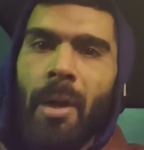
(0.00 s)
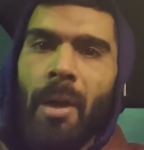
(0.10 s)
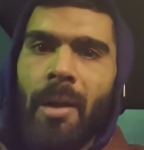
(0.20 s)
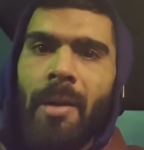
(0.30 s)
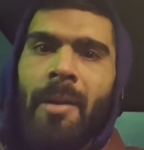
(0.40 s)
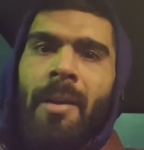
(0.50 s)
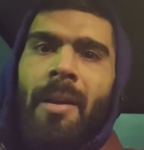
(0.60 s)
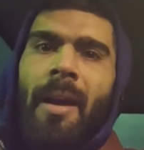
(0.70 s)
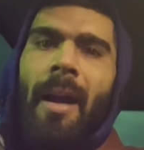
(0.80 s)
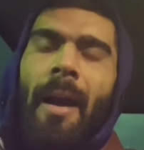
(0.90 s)
But
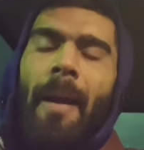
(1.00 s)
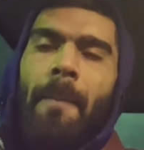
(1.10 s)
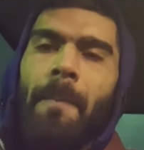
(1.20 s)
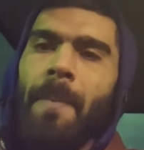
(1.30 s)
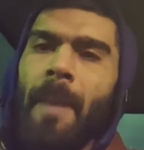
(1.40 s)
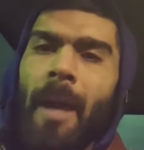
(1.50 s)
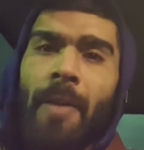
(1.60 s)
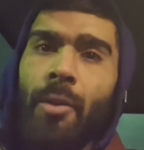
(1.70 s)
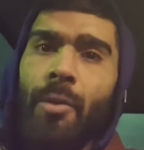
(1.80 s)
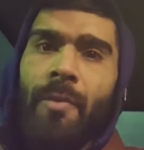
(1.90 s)

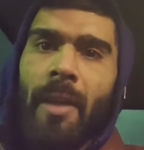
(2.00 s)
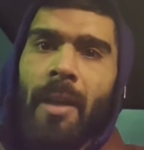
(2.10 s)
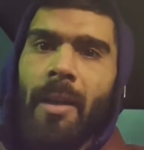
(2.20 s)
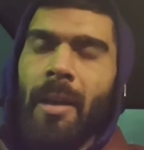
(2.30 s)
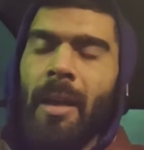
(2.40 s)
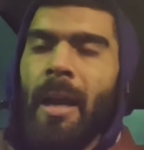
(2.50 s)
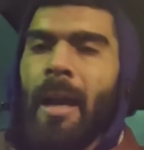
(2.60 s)
I do think, you